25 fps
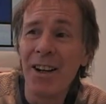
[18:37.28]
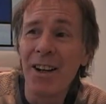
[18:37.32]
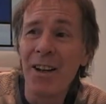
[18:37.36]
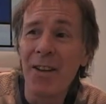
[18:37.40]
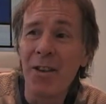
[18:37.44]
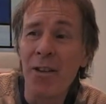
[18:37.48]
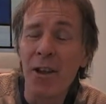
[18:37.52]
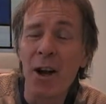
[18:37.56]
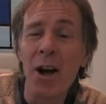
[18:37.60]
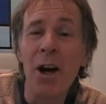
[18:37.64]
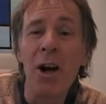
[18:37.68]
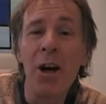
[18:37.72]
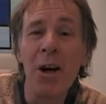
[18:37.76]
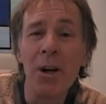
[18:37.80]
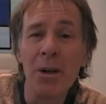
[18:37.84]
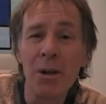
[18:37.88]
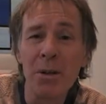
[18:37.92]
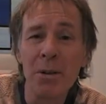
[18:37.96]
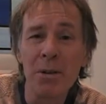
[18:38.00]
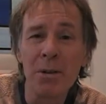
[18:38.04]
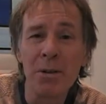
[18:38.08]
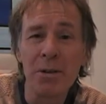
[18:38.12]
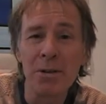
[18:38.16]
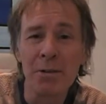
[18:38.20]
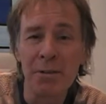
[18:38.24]
the
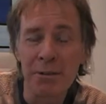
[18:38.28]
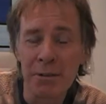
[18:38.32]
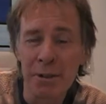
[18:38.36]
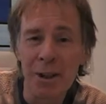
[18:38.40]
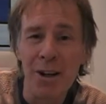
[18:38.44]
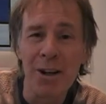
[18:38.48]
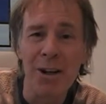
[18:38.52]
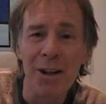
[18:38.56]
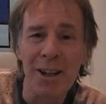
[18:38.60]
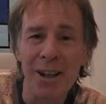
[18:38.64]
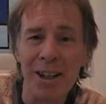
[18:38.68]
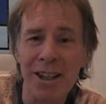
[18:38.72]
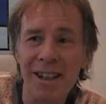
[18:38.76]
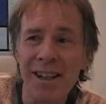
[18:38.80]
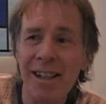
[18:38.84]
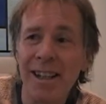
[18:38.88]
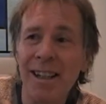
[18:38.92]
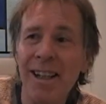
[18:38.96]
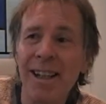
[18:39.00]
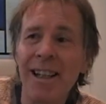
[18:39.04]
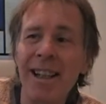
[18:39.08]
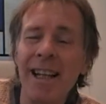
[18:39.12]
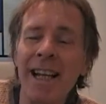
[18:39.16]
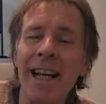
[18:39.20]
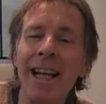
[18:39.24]
whole flock
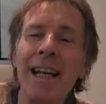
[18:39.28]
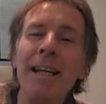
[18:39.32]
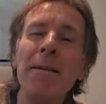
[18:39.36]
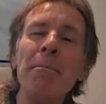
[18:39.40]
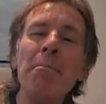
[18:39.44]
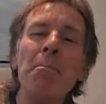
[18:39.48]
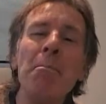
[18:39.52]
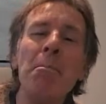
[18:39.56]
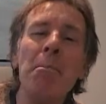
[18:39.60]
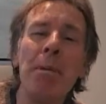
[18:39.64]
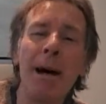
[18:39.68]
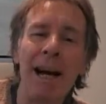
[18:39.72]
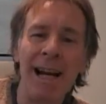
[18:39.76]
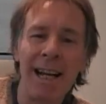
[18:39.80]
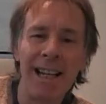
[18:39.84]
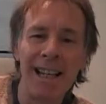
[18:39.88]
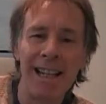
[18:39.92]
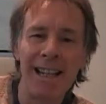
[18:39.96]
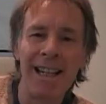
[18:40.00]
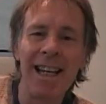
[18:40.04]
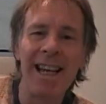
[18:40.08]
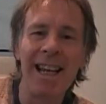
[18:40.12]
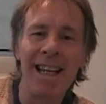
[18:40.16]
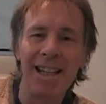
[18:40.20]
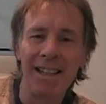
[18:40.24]
came back
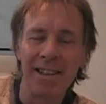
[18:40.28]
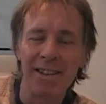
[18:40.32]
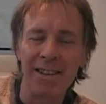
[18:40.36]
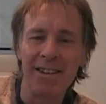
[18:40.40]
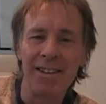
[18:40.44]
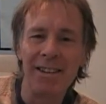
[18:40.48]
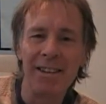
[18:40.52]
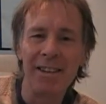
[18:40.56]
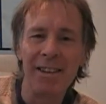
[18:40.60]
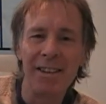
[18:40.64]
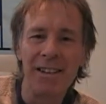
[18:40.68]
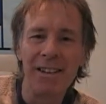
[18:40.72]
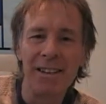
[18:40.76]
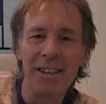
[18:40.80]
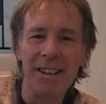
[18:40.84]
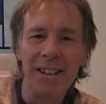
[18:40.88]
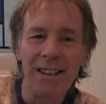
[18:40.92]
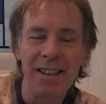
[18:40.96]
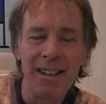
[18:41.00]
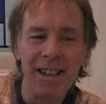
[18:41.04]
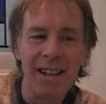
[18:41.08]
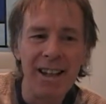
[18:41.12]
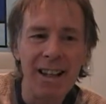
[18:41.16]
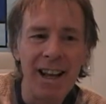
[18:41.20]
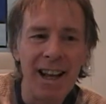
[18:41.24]
again
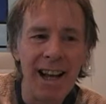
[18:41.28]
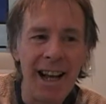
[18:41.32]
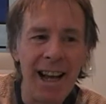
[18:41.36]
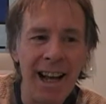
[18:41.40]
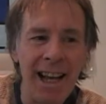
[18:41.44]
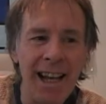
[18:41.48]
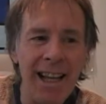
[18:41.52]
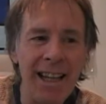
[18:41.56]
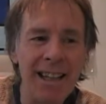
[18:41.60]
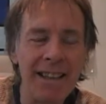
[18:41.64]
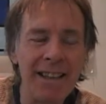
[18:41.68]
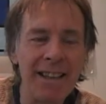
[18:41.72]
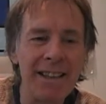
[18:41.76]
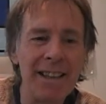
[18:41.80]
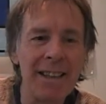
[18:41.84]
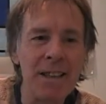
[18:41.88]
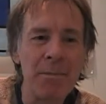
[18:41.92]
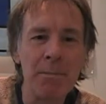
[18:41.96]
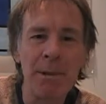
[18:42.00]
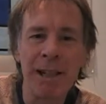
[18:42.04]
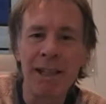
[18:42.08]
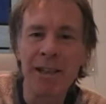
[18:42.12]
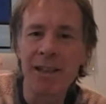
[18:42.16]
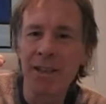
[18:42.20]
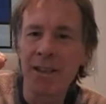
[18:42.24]
and
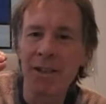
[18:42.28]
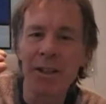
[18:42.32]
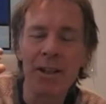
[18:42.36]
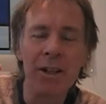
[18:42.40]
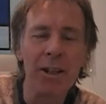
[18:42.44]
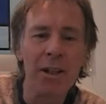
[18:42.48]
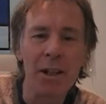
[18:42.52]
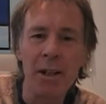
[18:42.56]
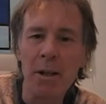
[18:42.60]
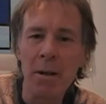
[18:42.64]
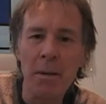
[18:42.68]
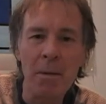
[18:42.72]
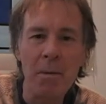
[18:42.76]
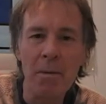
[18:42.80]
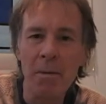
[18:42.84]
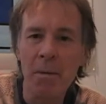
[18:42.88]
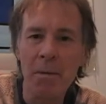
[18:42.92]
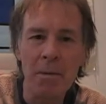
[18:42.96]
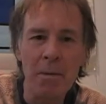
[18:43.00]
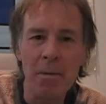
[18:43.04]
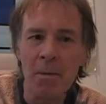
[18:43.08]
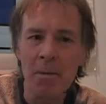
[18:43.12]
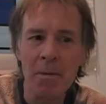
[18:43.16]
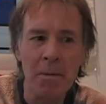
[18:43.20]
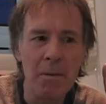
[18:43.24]
spent another
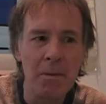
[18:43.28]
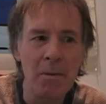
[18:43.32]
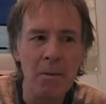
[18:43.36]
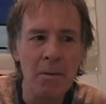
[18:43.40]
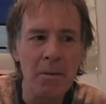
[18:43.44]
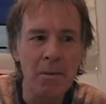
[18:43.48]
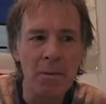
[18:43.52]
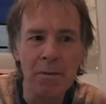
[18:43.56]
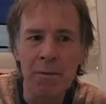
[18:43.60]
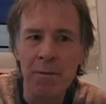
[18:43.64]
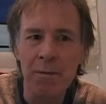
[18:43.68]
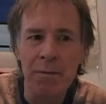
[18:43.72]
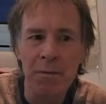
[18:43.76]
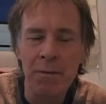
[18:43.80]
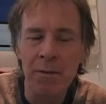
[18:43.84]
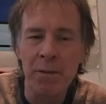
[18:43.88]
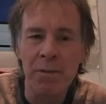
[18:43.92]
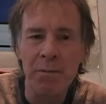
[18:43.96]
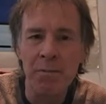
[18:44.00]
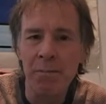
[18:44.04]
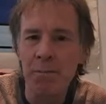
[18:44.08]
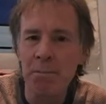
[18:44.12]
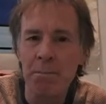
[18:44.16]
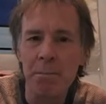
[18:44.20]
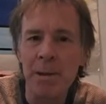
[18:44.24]

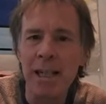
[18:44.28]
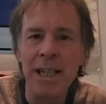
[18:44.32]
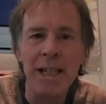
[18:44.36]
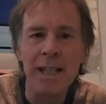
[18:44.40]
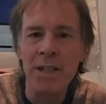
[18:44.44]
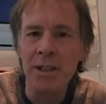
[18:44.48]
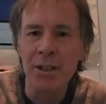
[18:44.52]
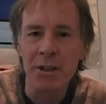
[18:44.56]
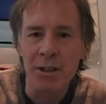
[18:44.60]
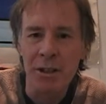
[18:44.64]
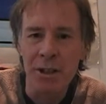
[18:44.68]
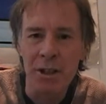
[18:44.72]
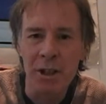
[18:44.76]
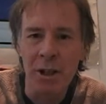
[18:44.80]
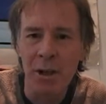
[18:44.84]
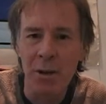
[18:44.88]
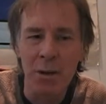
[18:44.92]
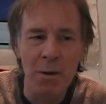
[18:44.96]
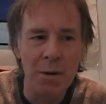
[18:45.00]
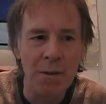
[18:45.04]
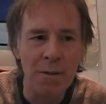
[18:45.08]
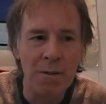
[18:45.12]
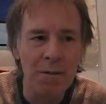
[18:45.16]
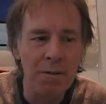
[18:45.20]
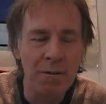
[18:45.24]
minute or
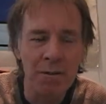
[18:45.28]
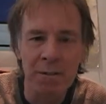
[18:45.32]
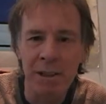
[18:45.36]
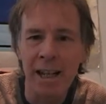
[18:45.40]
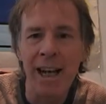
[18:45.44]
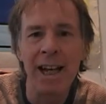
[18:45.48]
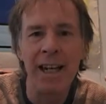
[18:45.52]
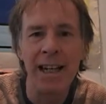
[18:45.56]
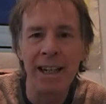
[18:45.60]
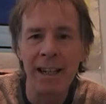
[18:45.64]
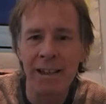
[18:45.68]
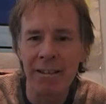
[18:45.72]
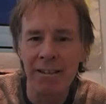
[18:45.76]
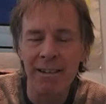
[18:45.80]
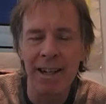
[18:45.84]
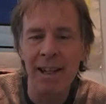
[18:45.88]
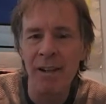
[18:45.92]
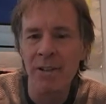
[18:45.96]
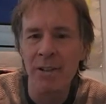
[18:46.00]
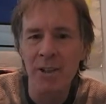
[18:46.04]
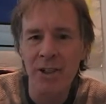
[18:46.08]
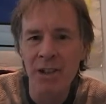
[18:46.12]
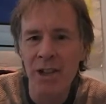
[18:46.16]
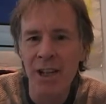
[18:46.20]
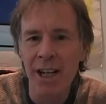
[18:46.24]
so flying
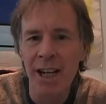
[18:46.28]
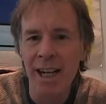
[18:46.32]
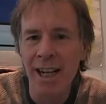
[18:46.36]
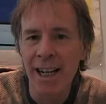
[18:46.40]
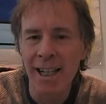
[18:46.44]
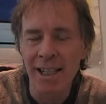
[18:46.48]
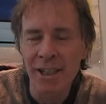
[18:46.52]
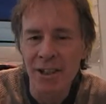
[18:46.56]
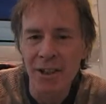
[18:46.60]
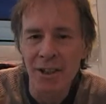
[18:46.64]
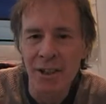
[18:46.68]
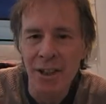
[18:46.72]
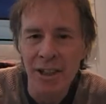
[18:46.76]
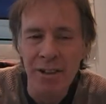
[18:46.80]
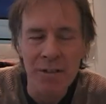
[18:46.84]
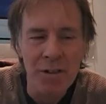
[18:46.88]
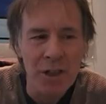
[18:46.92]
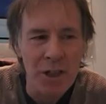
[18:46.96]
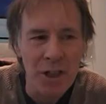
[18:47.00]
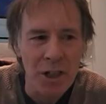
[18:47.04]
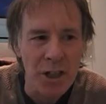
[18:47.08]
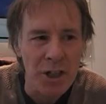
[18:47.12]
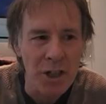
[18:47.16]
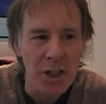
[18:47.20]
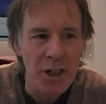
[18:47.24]
around the sky to give
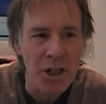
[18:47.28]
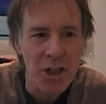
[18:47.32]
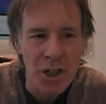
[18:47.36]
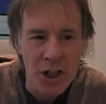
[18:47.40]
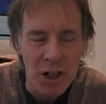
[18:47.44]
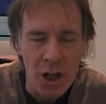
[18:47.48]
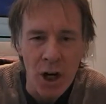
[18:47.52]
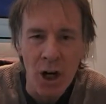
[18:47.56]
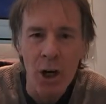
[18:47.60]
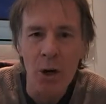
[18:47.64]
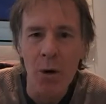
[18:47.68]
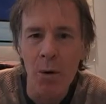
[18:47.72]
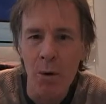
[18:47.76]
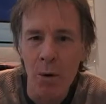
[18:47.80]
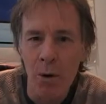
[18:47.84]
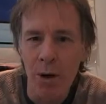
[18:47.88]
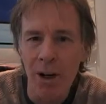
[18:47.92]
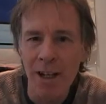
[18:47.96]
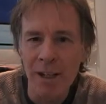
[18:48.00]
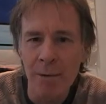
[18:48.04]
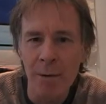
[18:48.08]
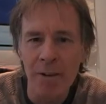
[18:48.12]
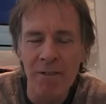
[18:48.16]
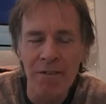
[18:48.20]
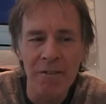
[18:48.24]
us a show.
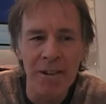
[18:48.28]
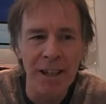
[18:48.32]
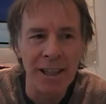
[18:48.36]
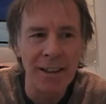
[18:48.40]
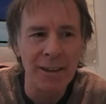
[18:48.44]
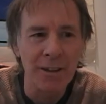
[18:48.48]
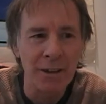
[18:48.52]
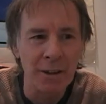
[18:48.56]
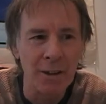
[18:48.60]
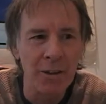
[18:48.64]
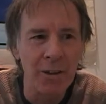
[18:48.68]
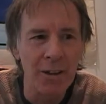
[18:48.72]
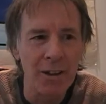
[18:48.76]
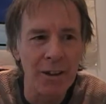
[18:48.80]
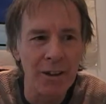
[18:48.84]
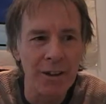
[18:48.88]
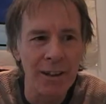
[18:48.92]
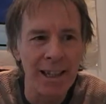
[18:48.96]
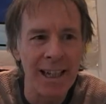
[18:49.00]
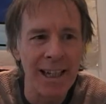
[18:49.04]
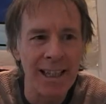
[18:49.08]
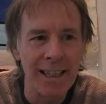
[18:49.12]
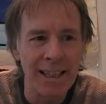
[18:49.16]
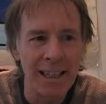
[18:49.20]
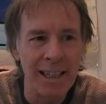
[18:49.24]
It felt
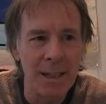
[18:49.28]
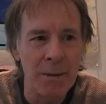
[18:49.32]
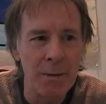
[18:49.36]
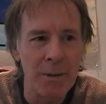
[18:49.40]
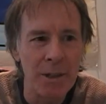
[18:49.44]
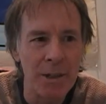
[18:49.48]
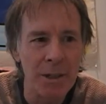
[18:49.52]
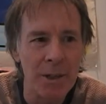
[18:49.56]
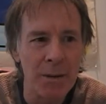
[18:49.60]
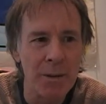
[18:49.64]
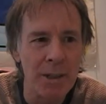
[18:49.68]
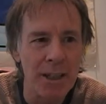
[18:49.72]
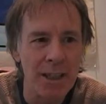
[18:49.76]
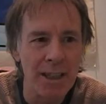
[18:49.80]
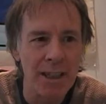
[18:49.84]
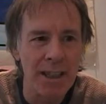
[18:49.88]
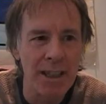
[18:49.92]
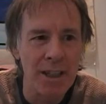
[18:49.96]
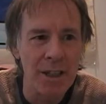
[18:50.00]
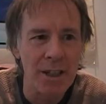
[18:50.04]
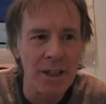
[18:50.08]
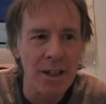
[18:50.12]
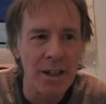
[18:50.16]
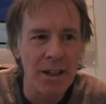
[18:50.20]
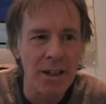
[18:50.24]
like they were doing
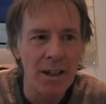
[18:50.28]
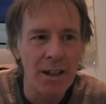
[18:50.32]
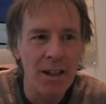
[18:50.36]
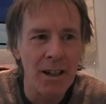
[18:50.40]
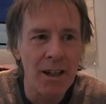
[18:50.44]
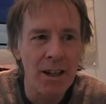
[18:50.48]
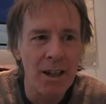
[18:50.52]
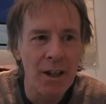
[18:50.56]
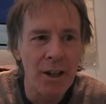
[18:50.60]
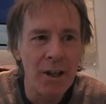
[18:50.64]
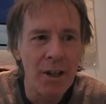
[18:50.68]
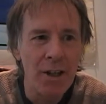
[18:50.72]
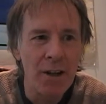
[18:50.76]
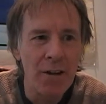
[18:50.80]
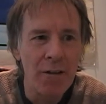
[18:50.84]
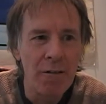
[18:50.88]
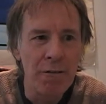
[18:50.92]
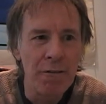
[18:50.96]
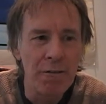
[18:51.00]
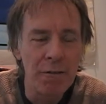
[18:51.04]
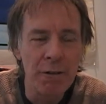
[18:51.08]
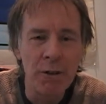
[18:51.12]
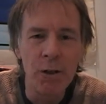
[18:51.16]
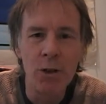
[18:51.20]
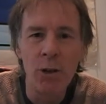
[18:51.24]
this
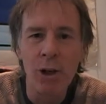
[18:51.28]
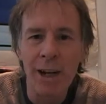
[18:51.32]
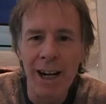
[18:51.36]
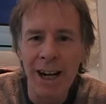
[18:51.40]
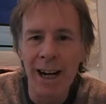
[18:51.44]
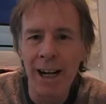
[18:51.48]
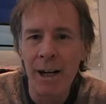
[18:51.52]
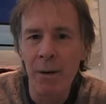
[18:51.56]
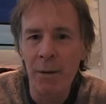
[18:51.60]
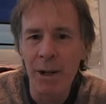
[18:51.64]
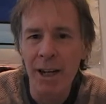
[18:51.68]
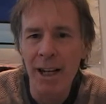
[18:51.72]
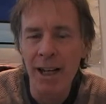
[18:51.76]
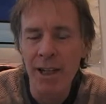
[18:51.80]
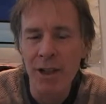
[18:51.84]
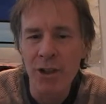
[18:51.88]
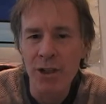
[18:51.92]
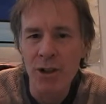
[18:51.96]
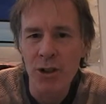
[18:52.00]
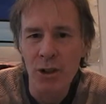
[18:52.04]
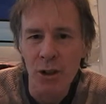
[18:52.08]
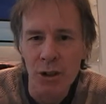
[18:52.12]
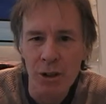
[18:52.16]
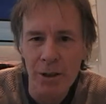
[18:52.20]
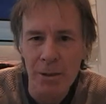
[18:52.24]
for our
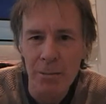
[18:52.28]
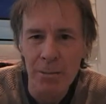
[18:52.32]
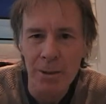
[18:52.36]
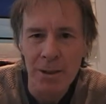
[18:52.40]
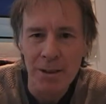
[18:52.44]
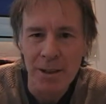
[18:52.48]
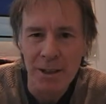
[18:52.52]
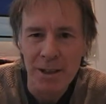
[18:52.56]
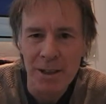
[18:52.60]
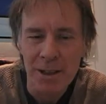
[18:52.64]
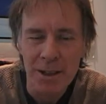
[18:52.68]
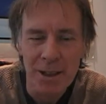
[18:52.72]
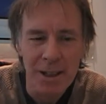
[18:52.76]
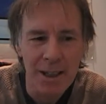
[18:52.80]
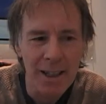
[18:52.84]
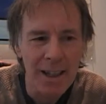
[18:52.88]
enjoyment.